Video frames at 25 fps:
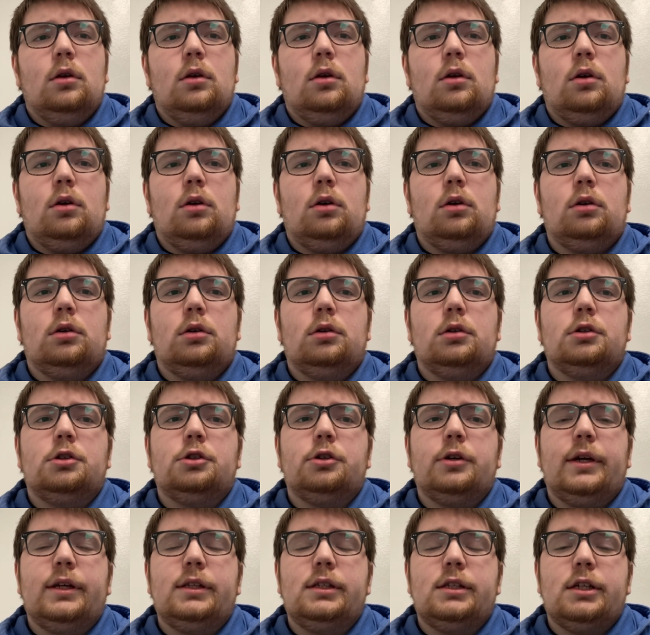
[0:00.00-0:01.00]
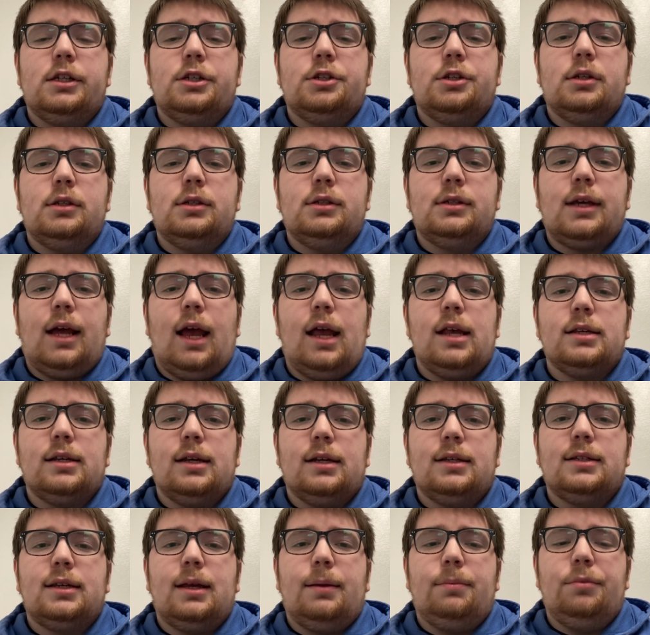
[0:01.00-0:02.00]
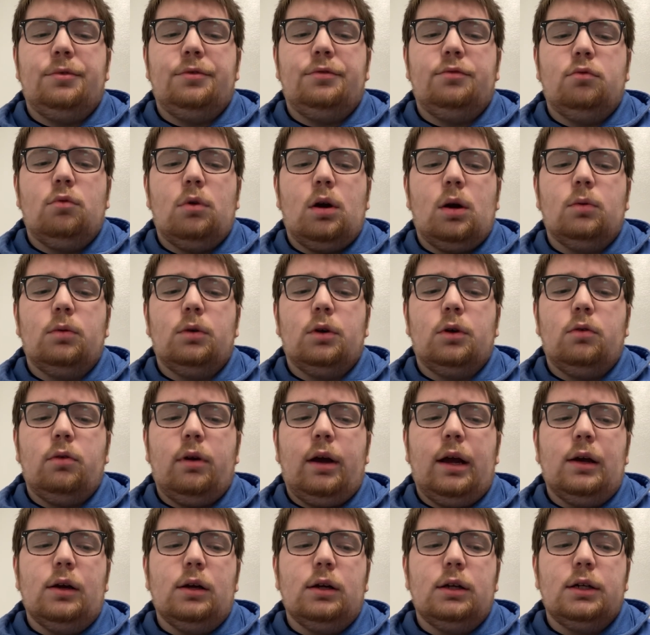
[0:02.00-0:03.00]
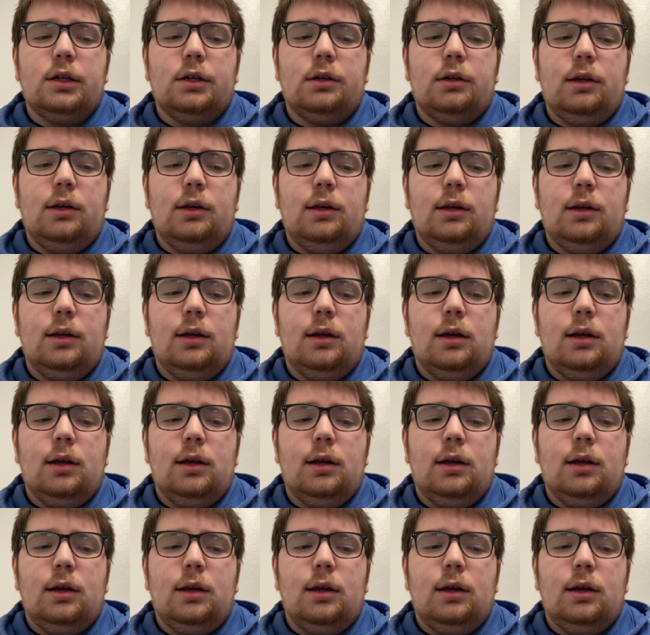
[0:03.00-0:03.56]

Her transitions, as I said before, were quite good,